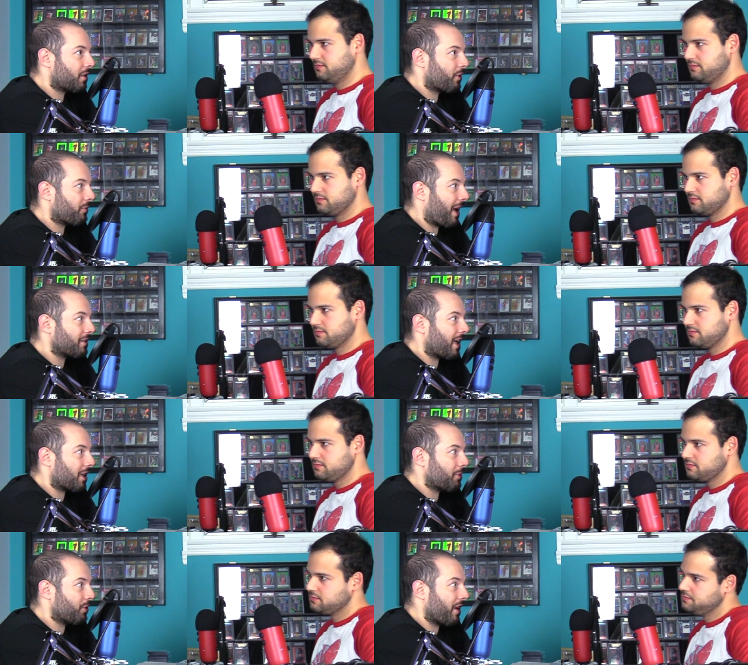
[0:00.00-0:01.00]
Speaker 1: steer away from house hacking,
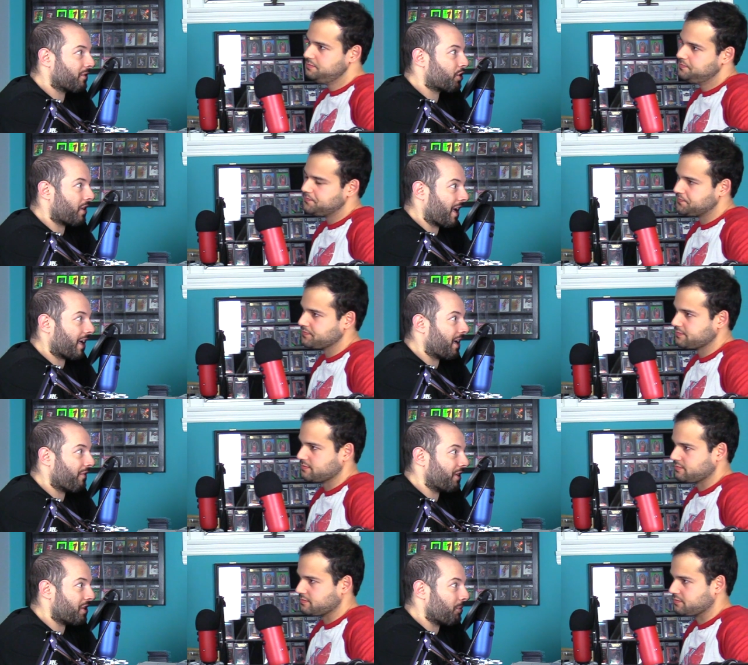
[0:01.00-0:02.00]
but you definitely should not get an
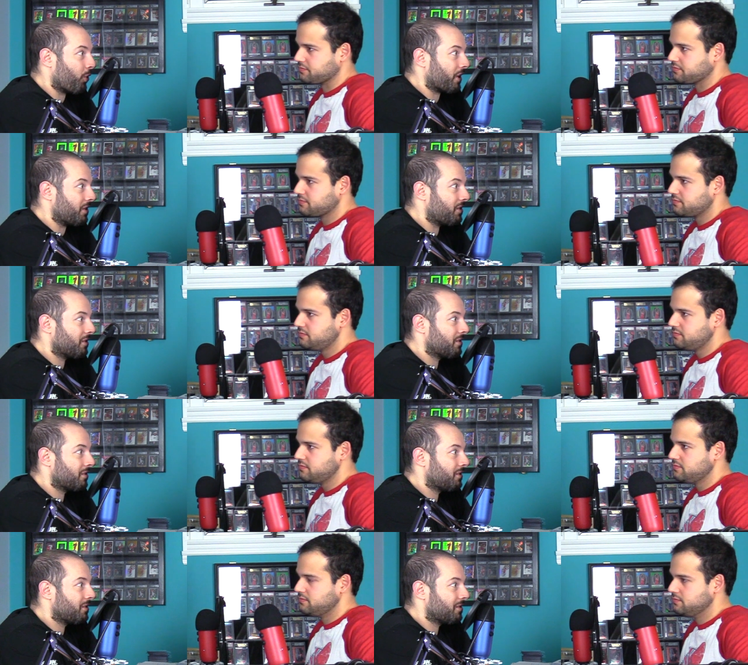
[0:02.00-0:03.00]
FHA mortgage
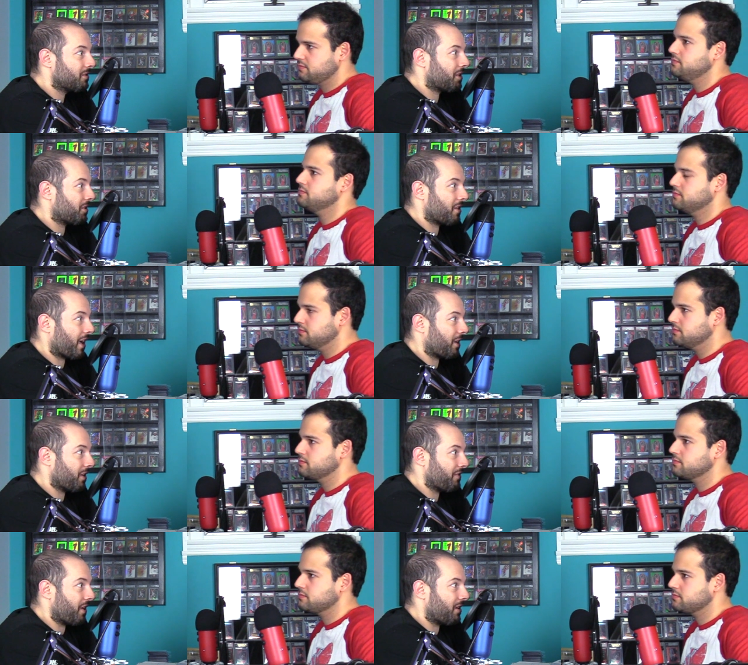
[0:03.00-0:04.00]
because you're not going to
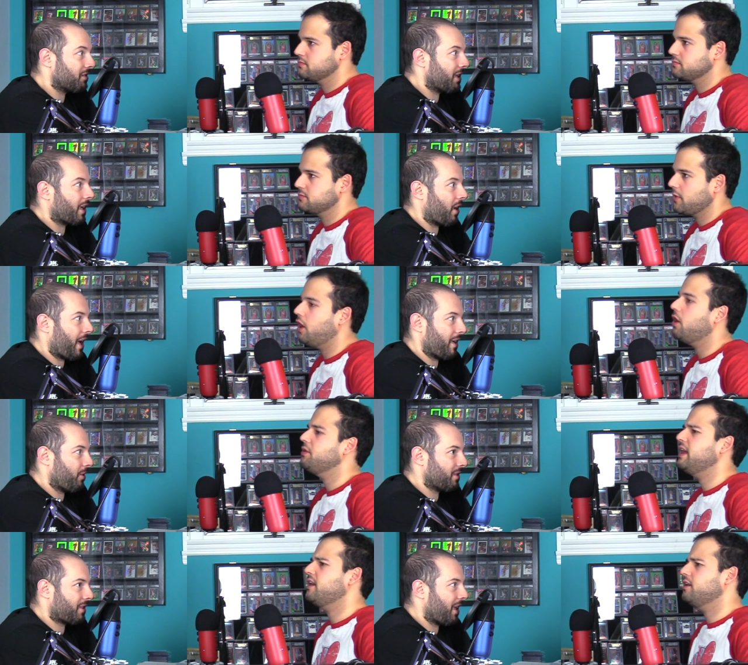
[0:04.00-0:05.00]
live there. Like I oh,
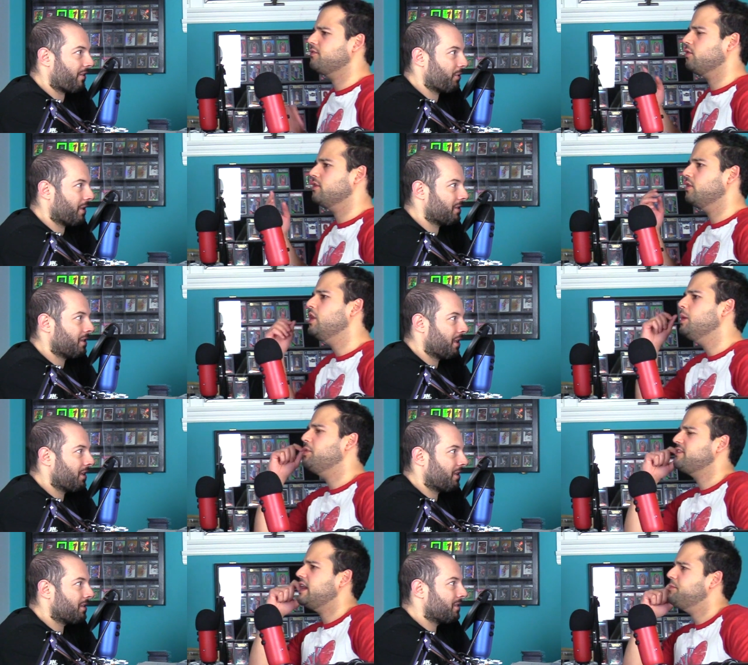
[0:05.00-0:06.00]
always yeah, tell everyone.
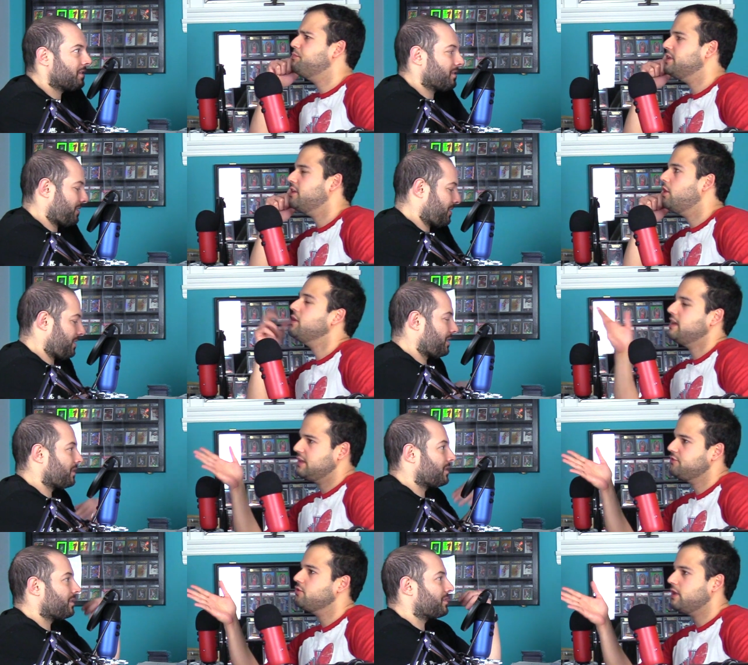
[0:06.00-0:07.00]
Speaker 2: But to, but oh yeah,
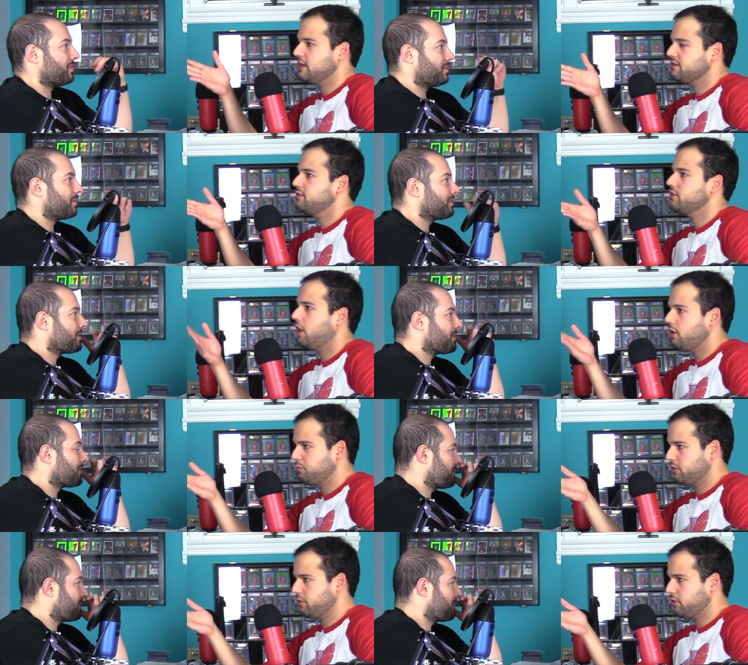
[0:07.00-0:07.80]
that's true. I guess because you can always